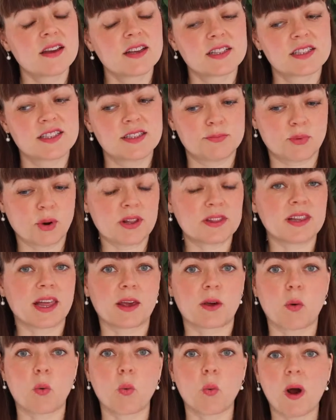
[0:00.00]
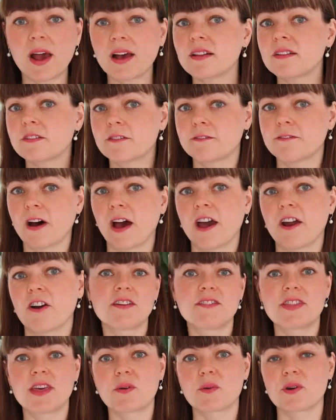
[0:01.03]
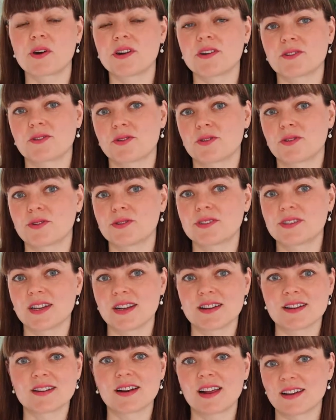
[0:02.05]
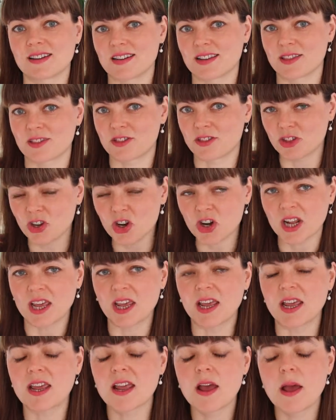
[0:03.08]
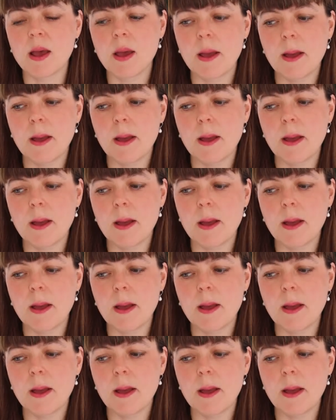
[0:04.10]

spread like wildfire if they were introduced in 1930,